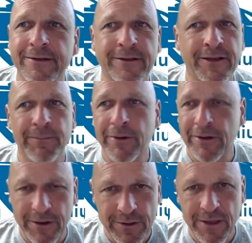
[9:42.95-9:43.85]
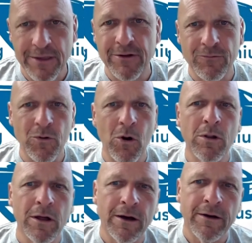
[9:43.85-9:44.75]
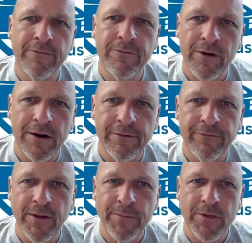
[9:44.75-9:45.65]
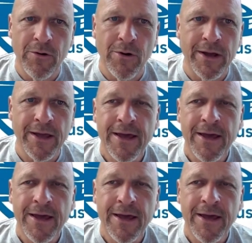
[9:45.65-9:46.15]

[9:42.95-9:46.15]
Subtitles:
keep a consistent roll of flips going,